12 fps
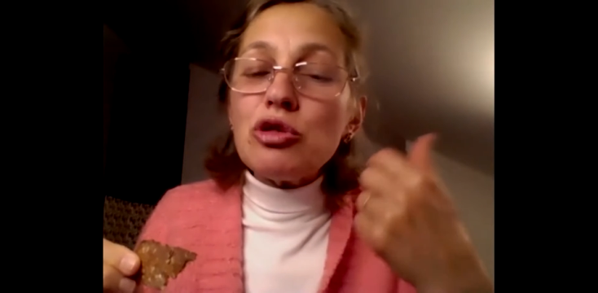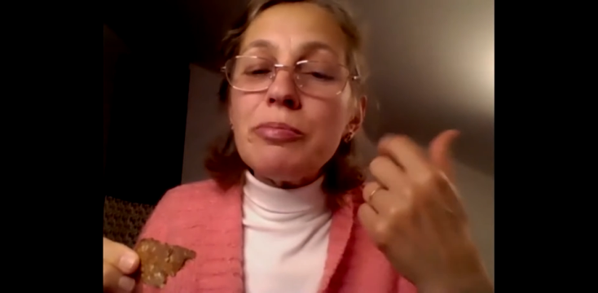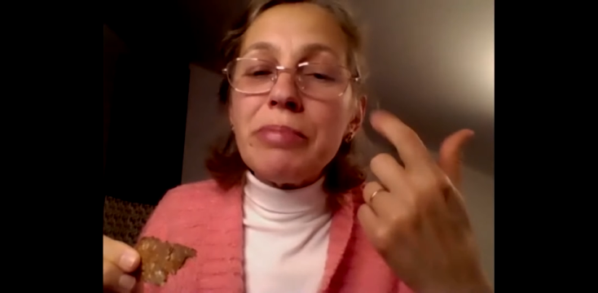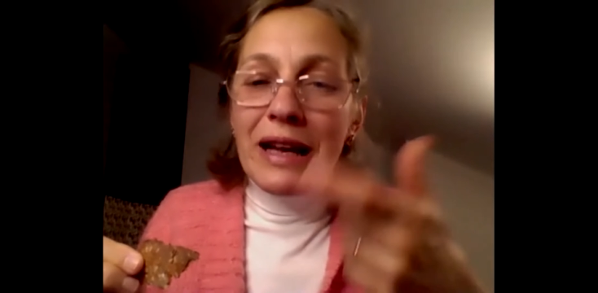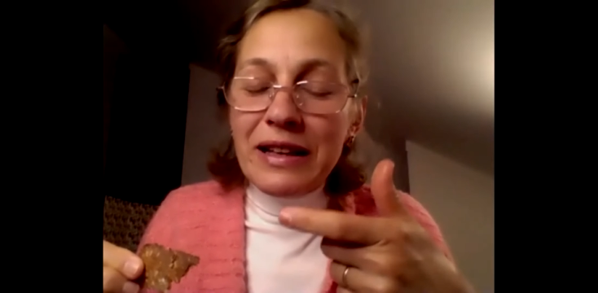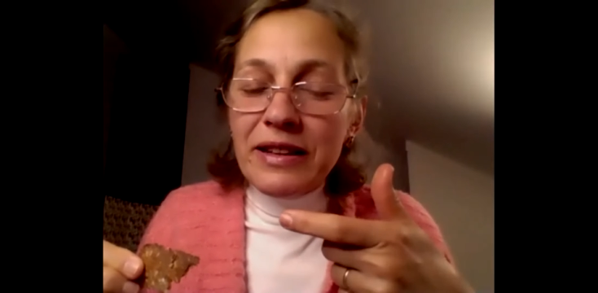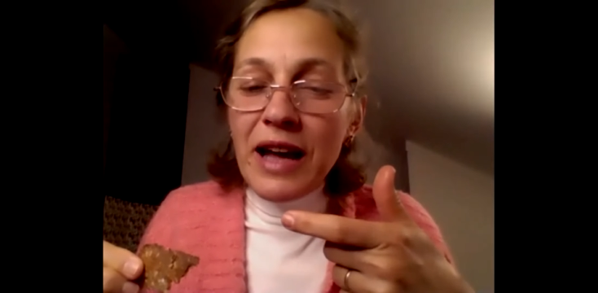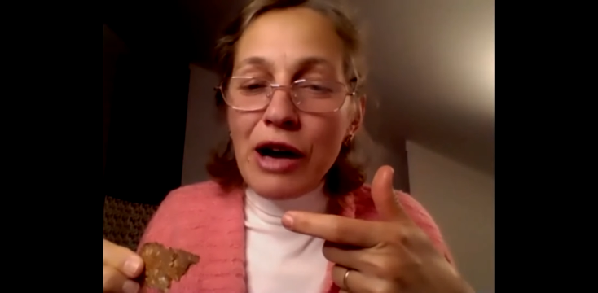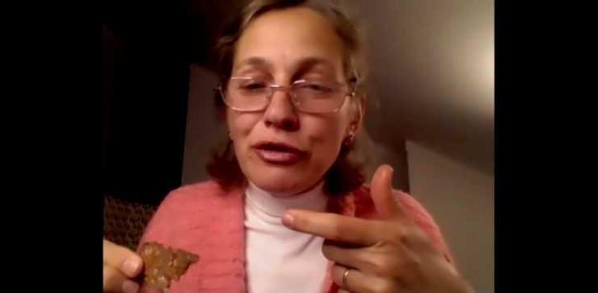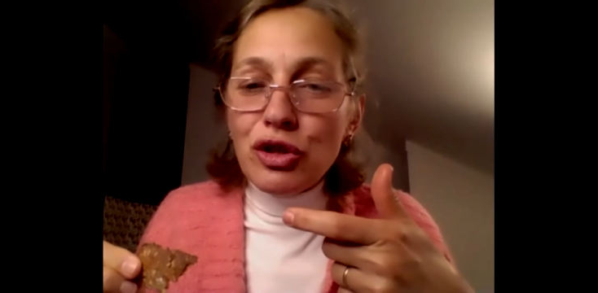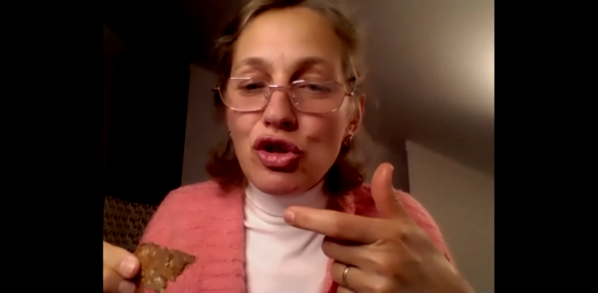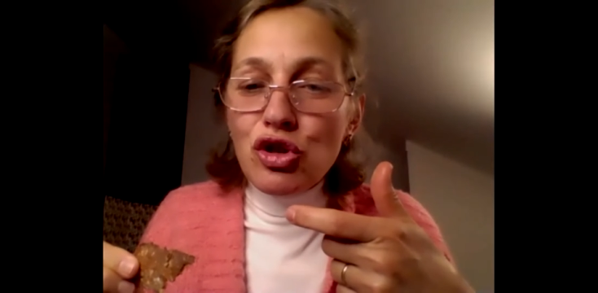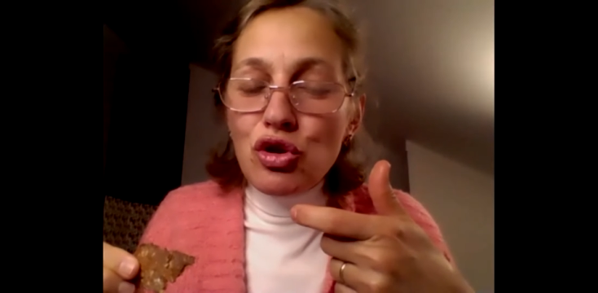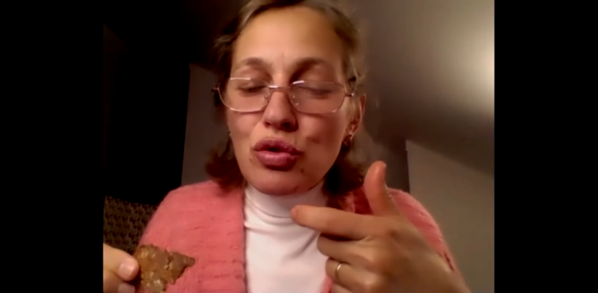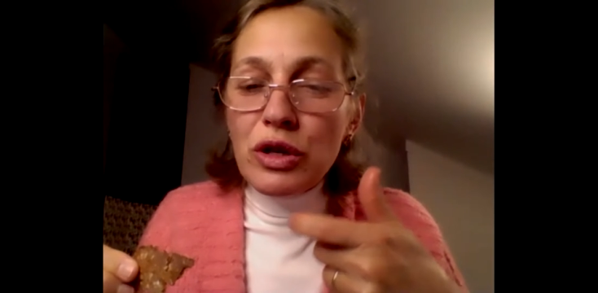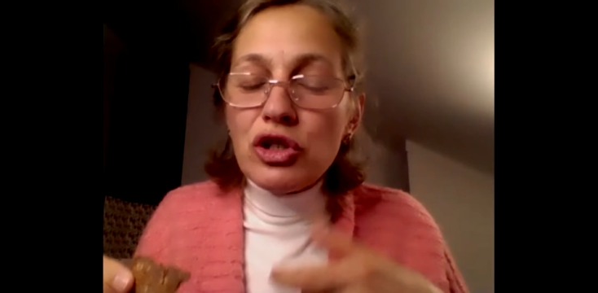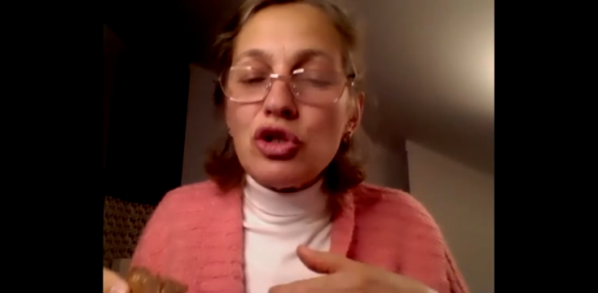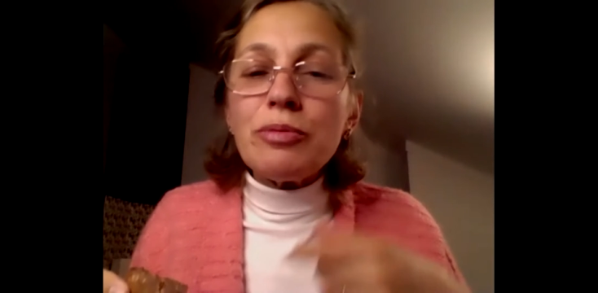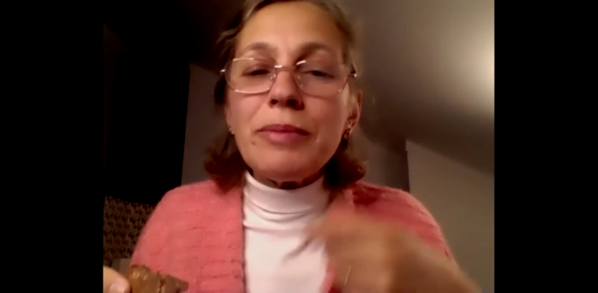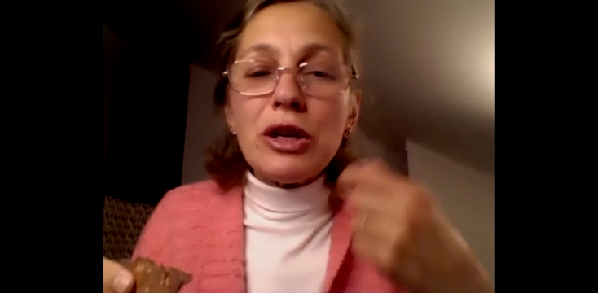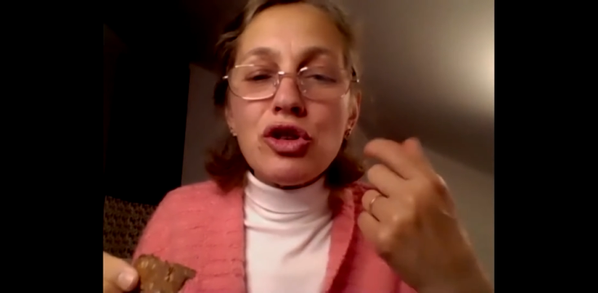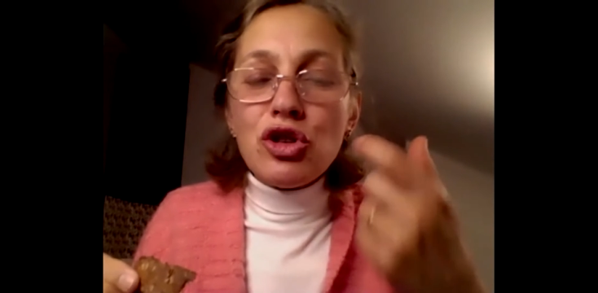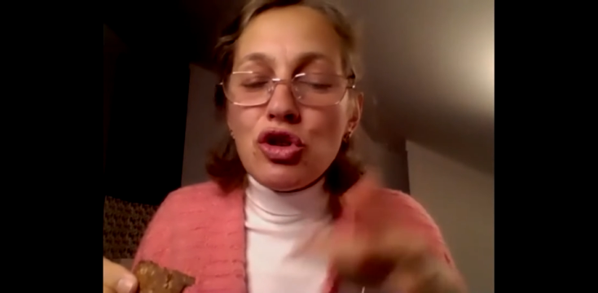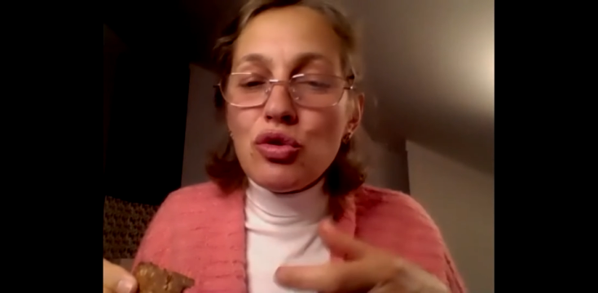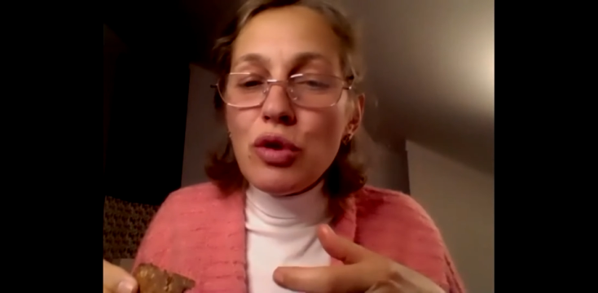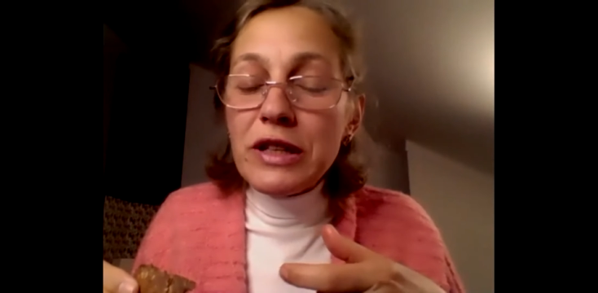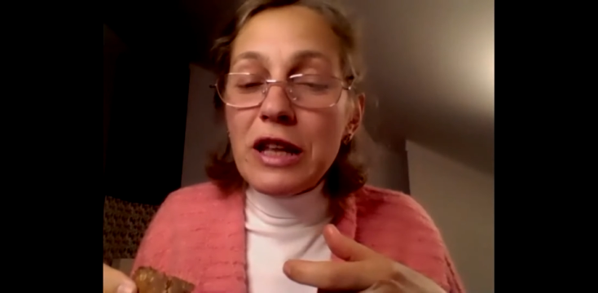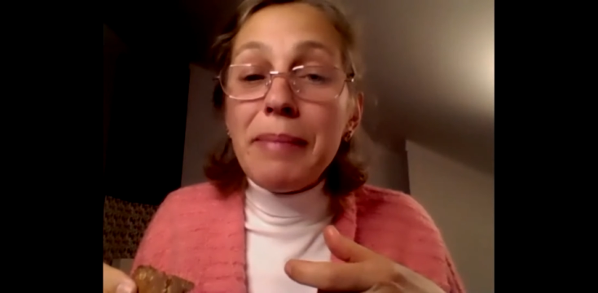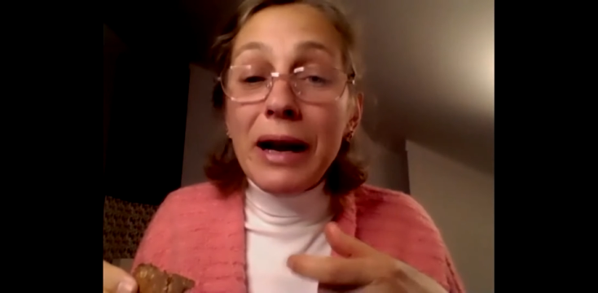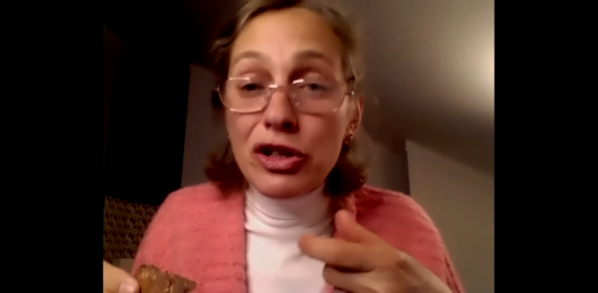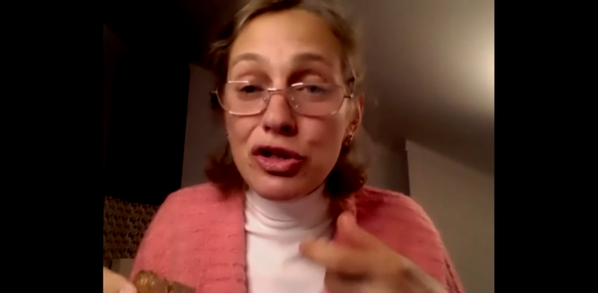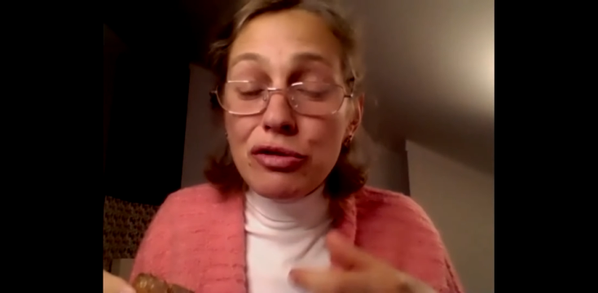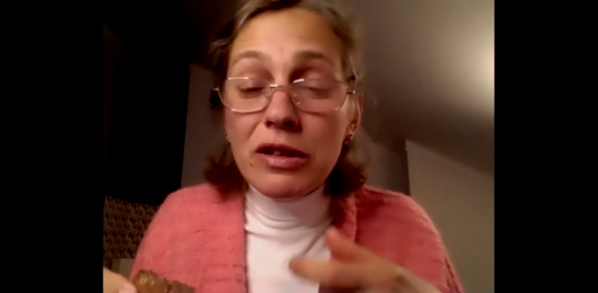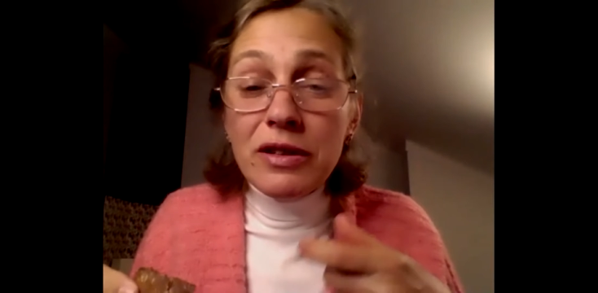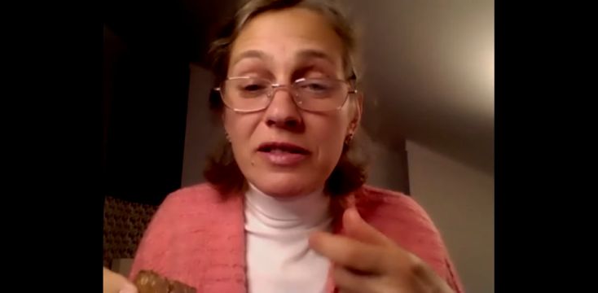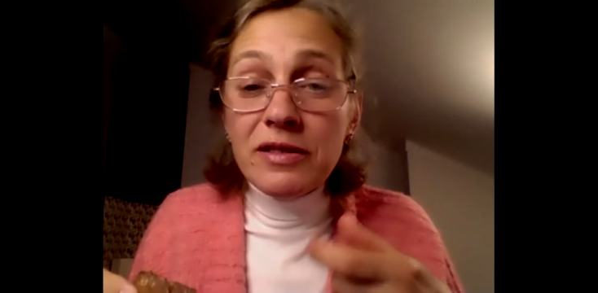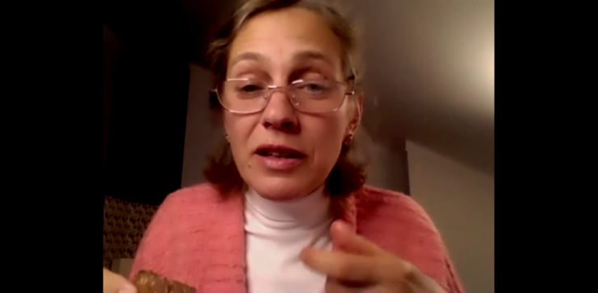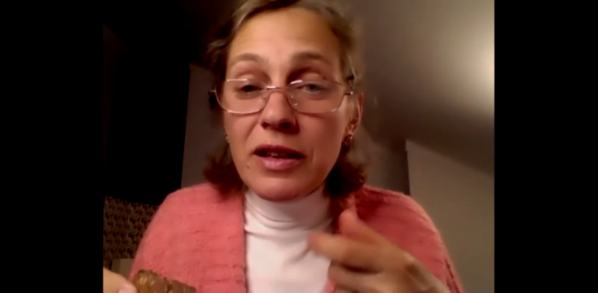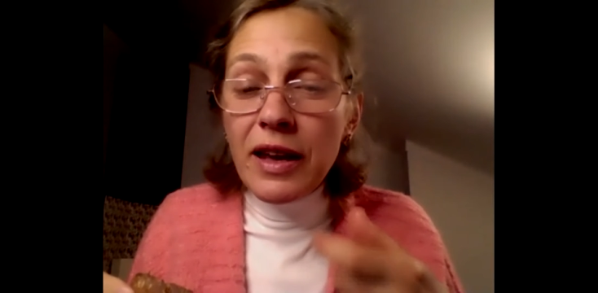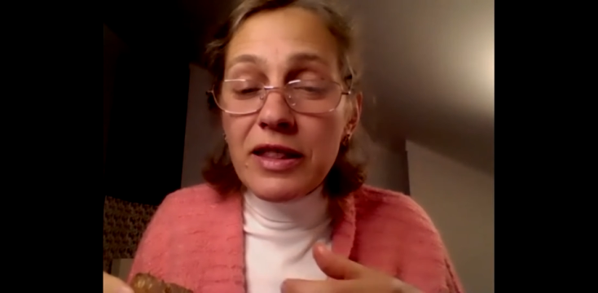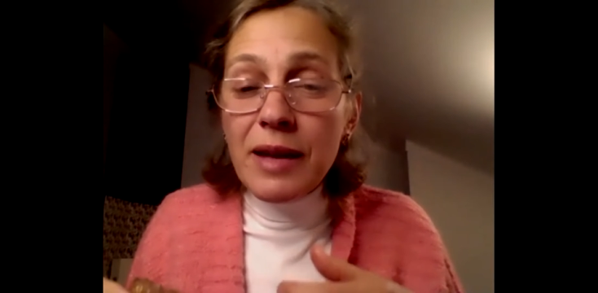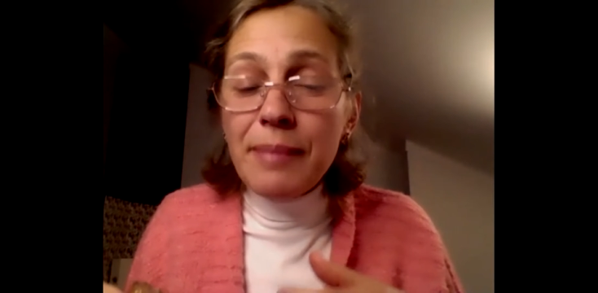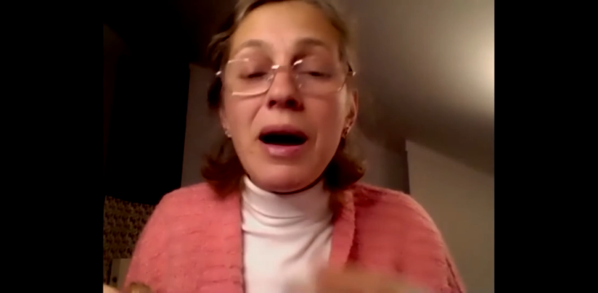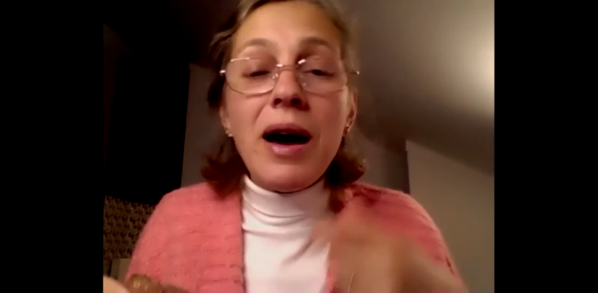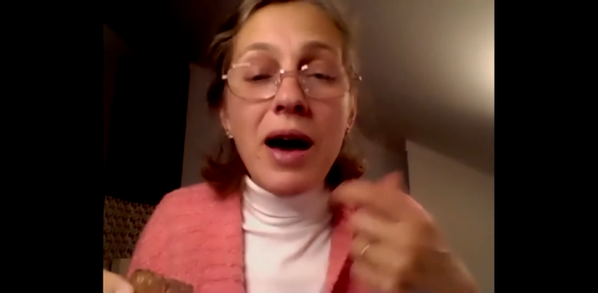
to break down the sugars to make sure that bacteria does not get them.